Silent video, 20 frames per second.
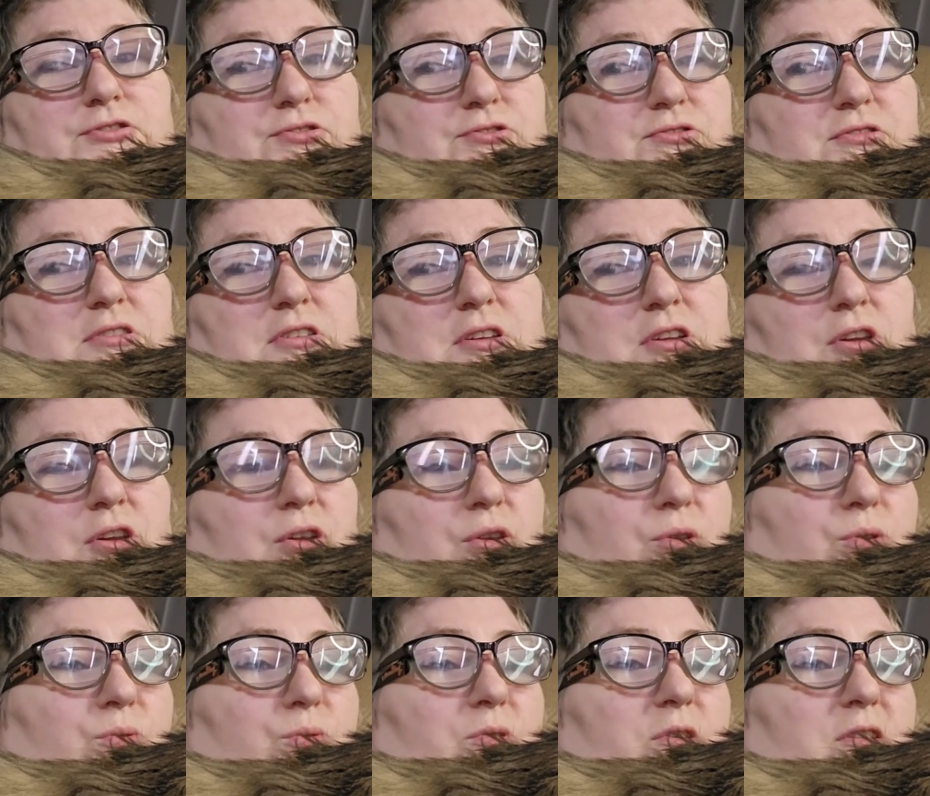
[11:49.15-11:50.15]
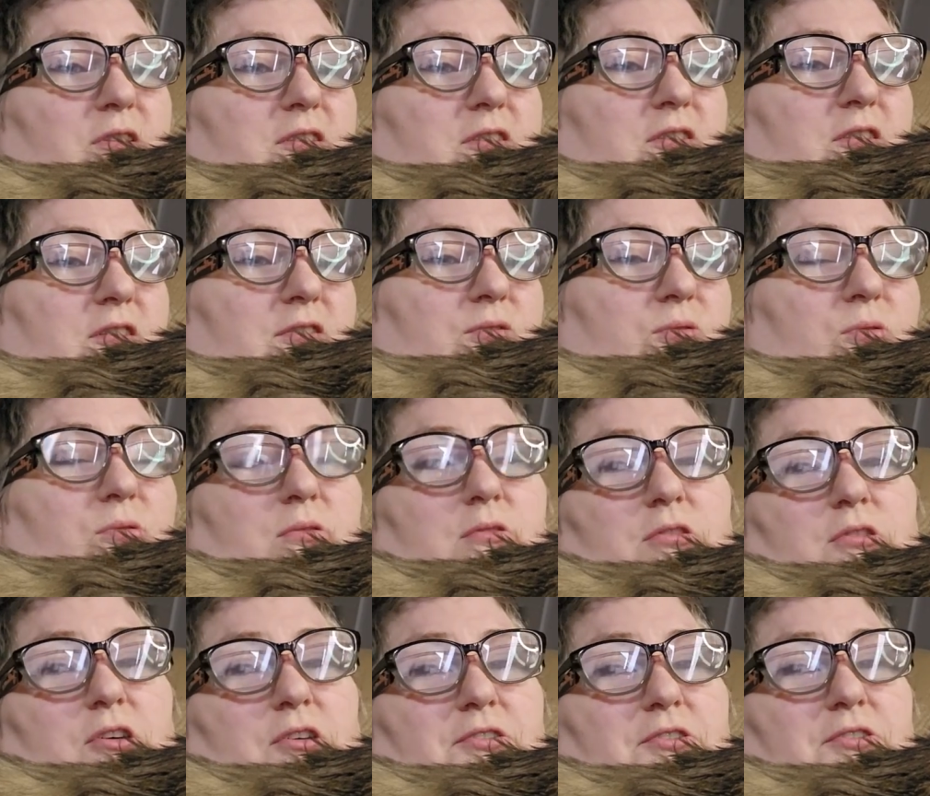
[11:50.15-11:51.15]
There's really not a whole
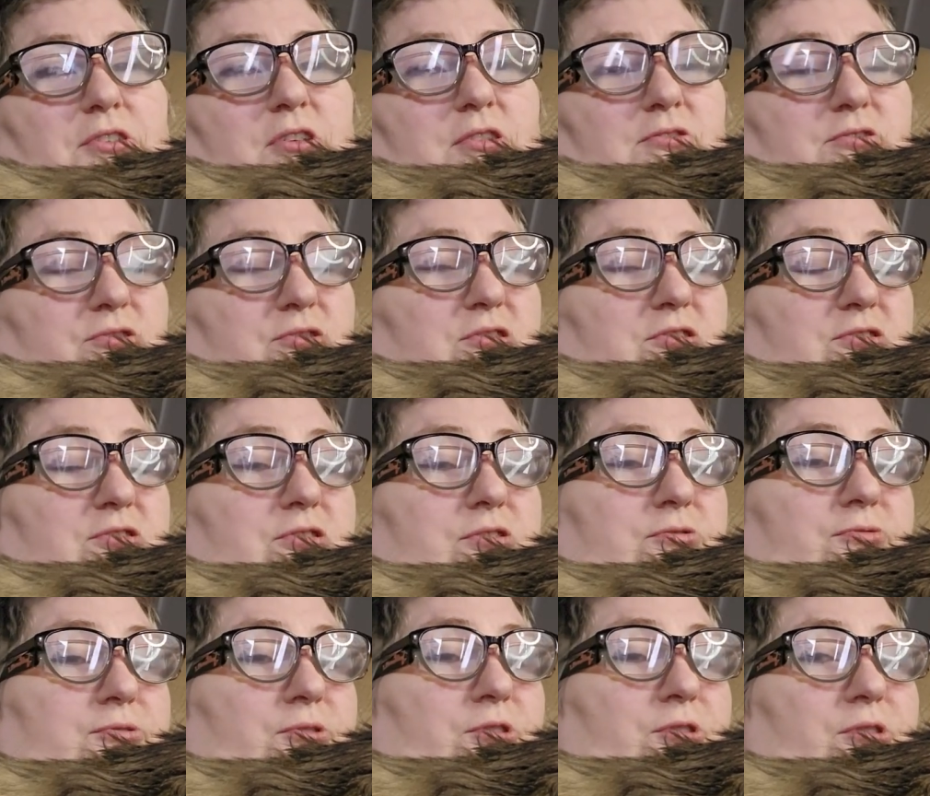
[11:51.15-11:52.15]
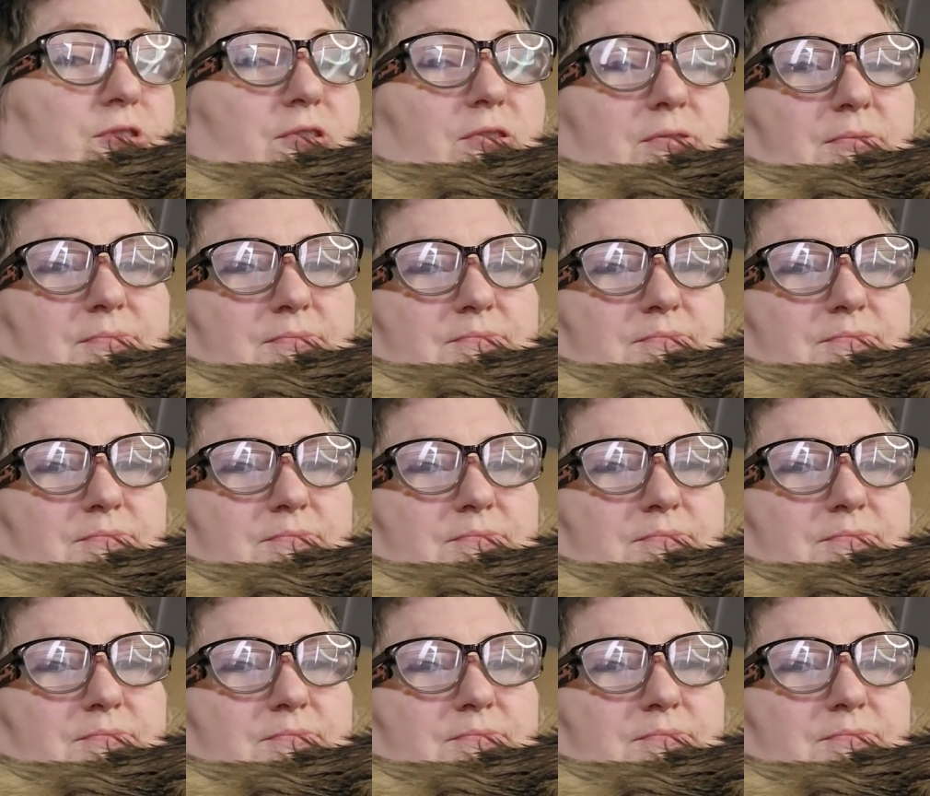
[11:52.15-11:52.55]
lot a doctor can do for her.